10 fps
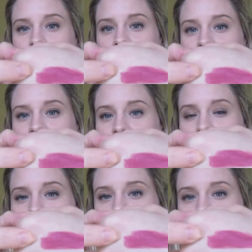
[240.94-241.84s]
color
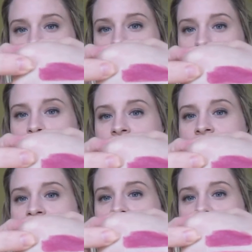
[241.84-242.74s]
right on top,
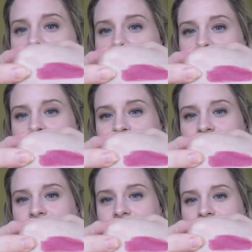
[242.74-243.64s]
and
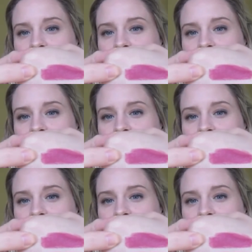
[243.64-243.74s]
it's